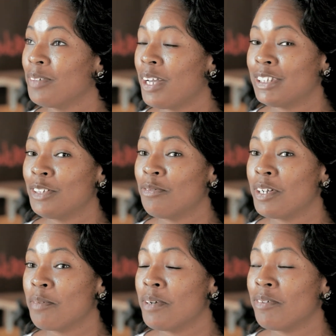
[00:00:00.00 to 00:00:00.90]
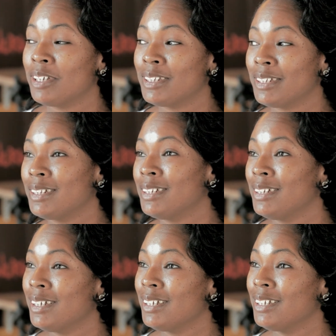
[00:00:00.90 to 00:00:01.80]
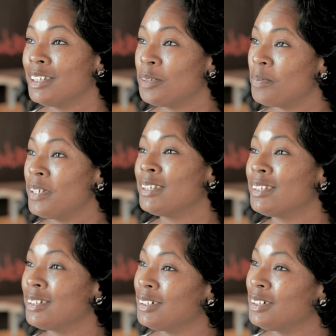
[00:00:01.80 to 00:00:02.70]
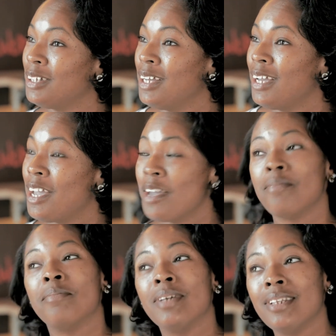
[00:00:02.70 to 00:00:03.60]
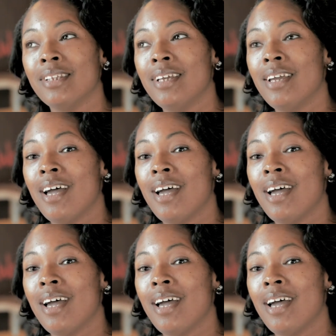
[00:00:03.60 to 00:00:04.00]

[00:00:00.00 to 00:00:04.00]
I see one in Midwest City, Spencer, Edmond.